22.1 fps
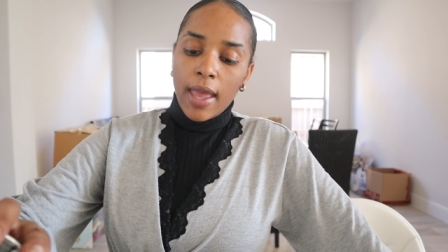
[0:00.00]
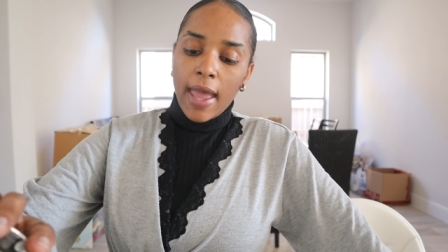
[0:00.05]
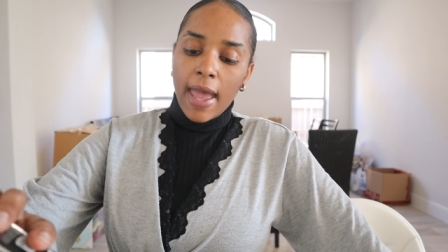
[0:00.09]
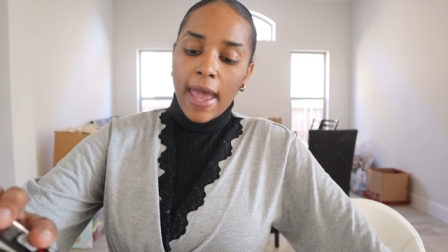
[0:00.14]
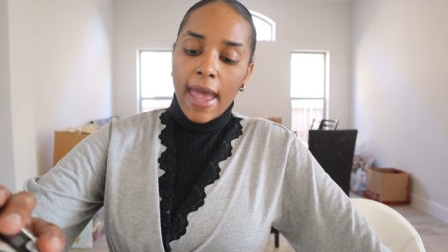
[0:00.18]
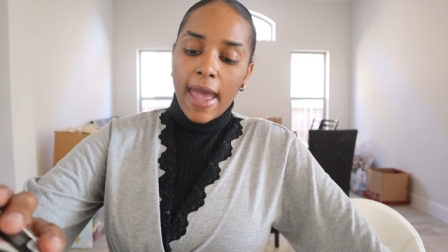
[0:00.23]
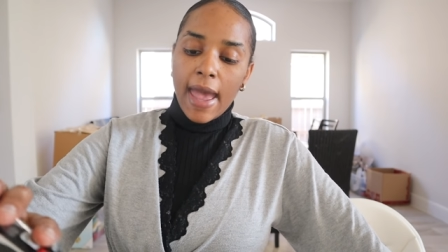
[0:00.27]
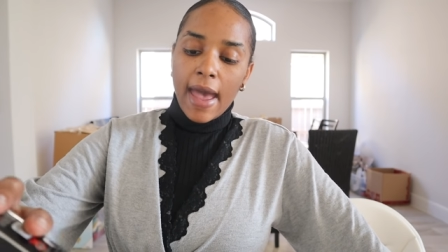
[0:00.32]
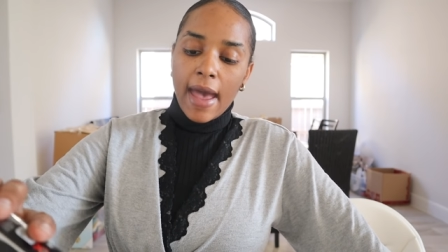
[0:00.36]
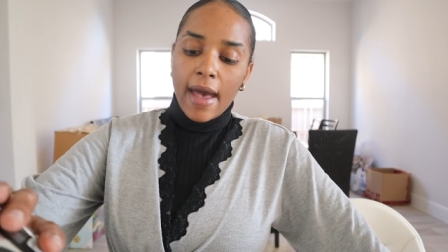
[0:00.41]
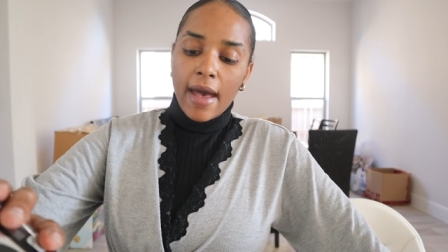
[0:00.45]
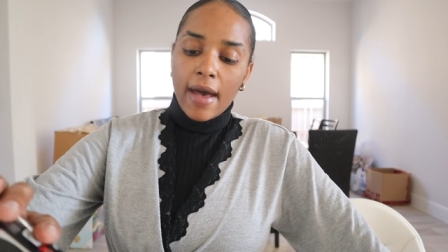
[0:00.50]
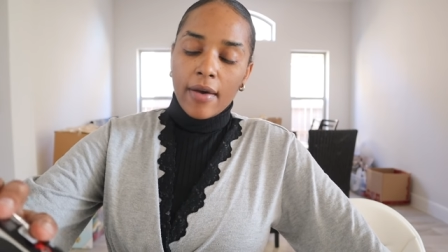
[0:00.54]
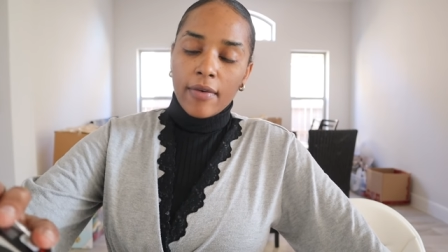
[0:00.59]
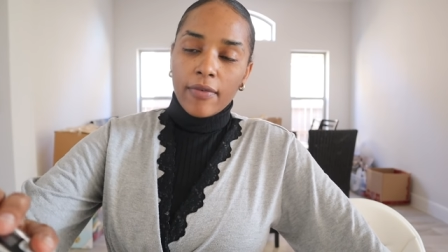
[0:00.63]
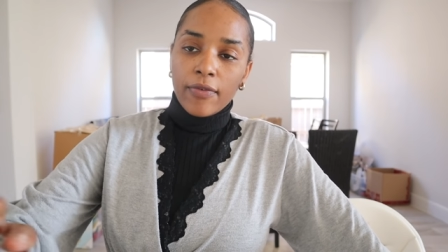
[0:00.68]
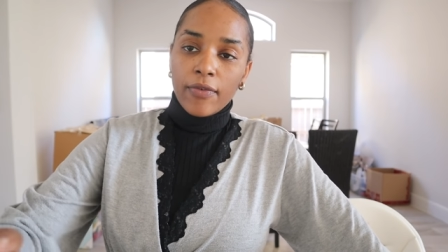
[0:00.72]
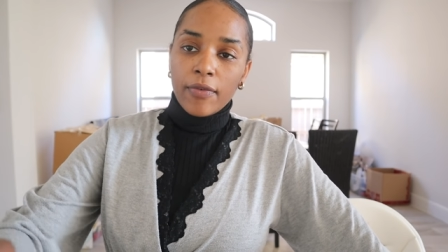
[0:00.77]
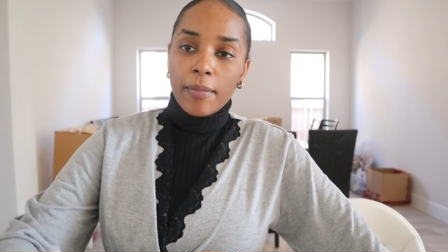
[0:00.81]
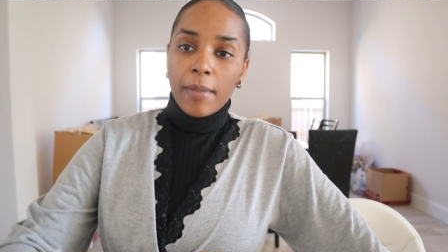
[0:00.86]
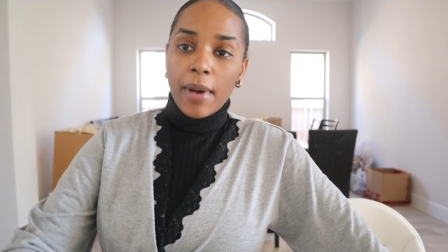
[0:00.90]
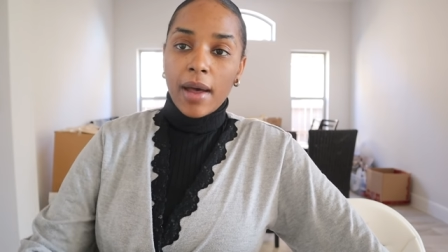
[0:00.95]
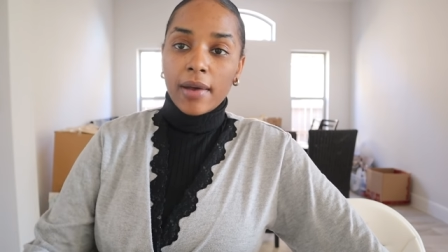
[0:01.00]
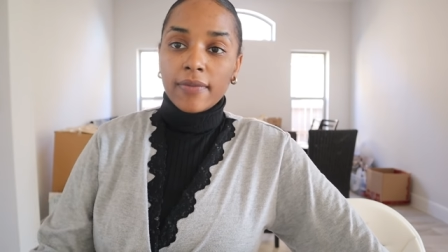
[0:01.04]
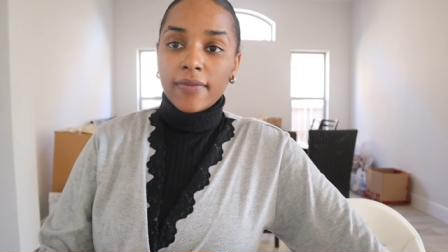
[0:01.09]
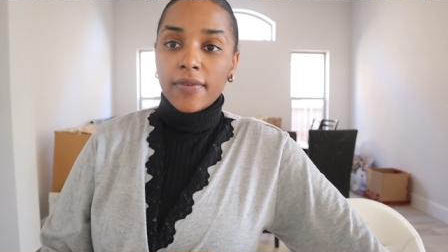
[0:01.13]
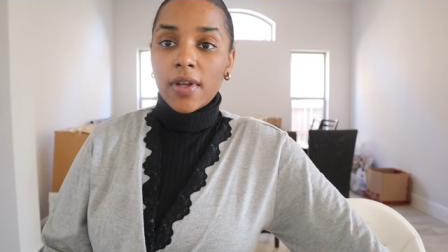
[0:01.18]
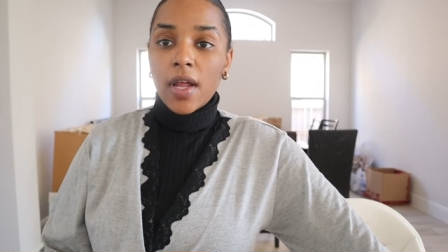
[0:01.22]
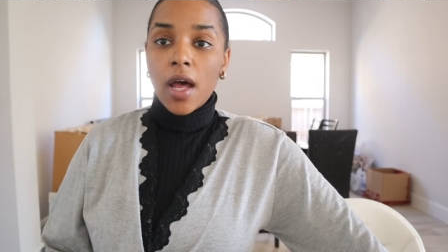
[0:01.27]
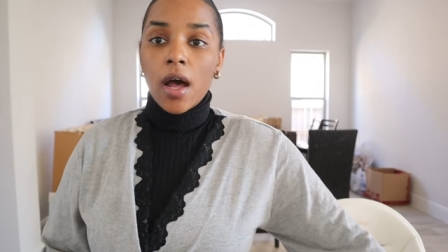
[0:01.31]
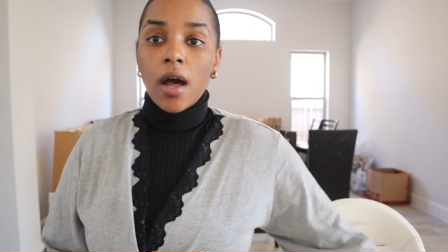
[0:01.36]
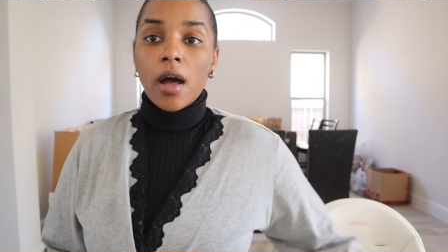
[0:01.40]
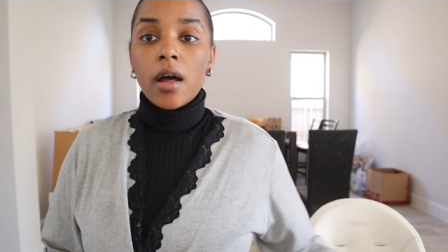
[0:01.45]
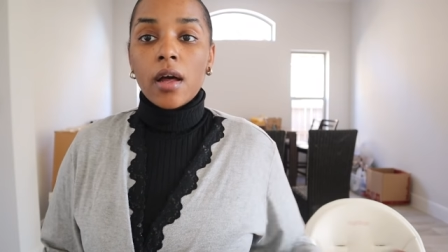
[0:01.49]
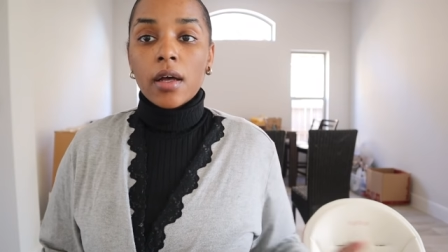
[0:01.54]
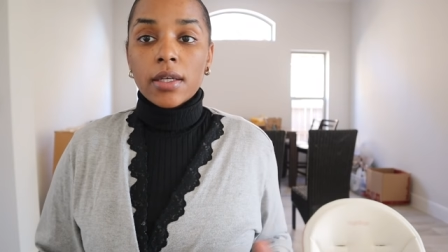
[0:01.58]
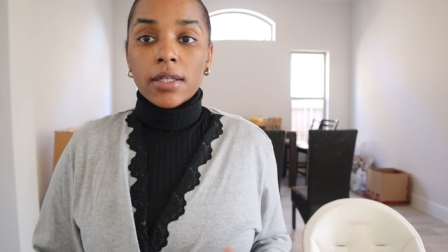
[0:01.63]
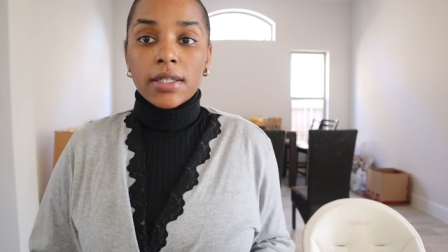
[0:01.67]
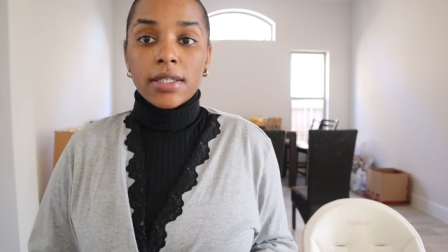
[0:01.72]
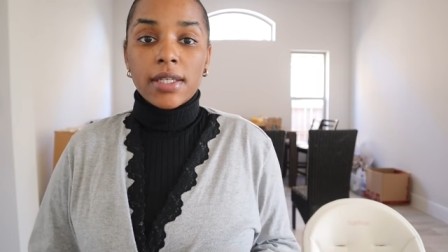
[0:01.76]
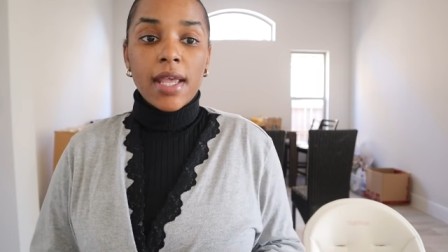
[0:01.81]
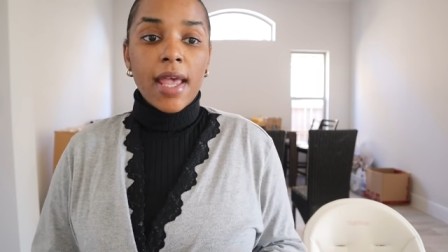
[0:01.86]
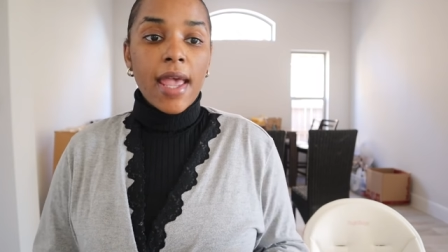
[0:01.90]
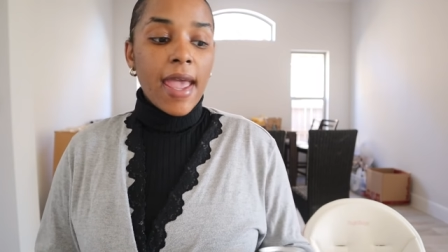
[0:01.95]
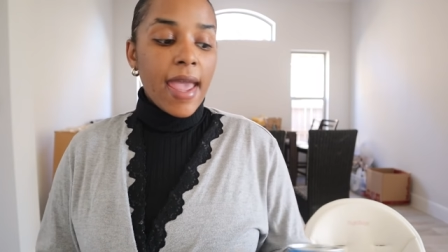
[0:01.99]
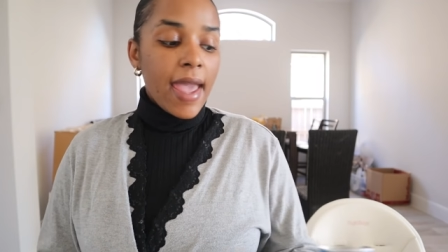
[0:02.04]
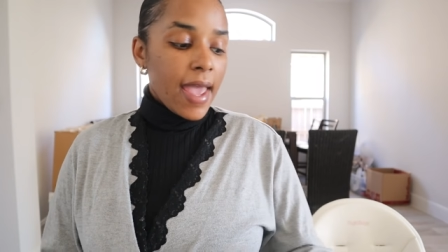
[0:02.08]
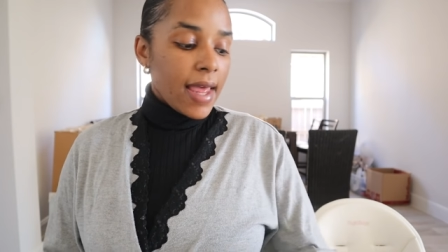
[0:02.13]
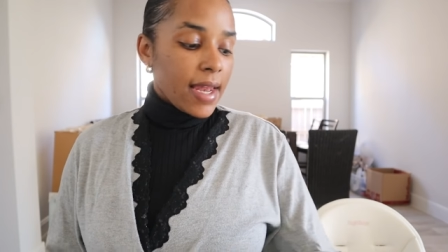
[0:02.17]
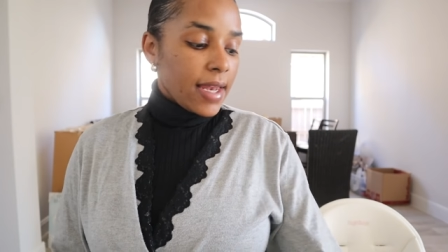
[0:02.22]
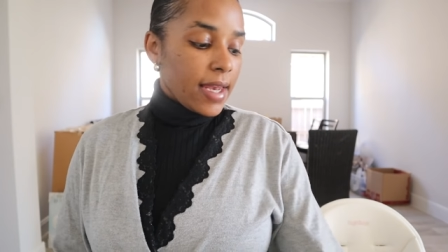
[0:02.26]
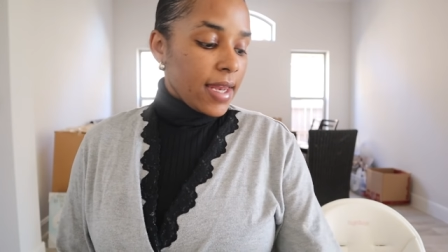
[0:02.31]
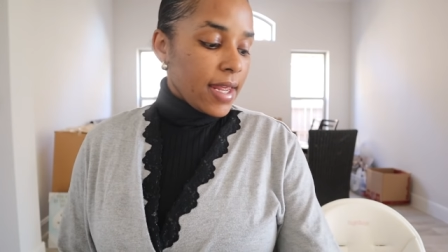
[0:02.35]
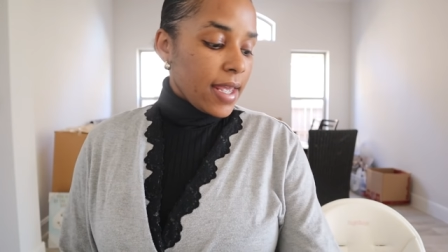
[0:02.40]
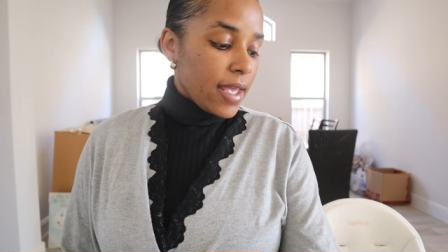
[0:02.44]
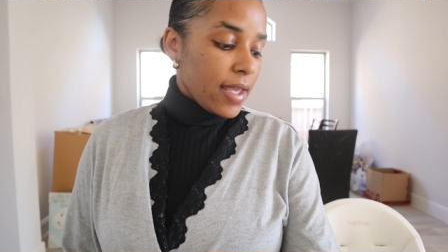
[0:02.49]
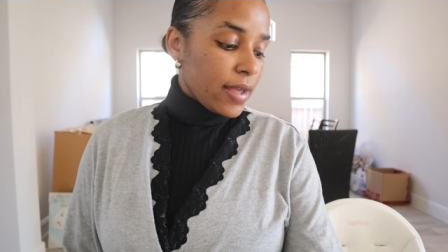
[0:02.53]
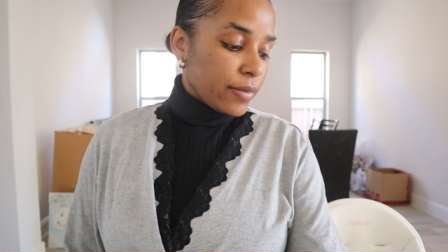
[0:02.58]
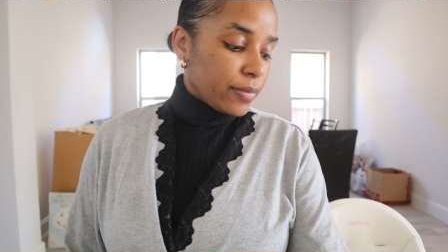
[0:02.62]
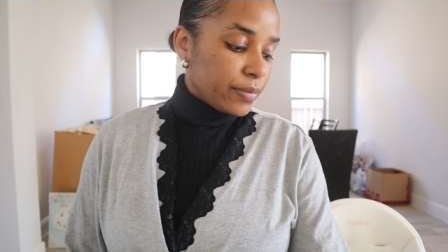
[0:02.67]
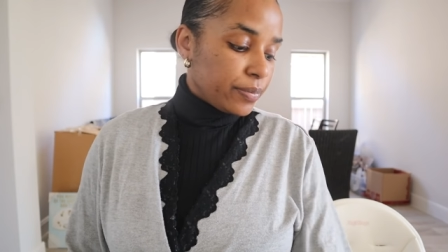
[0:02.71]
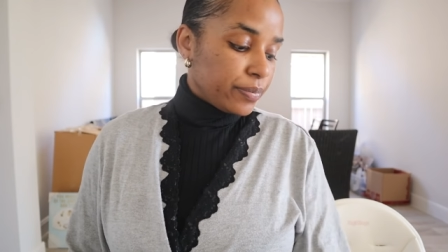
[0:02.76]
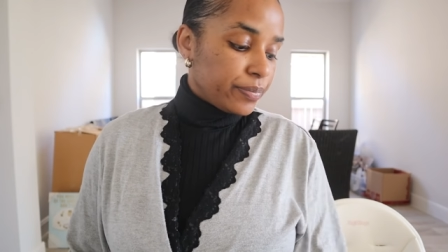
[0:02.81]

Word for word: have my vlogs edited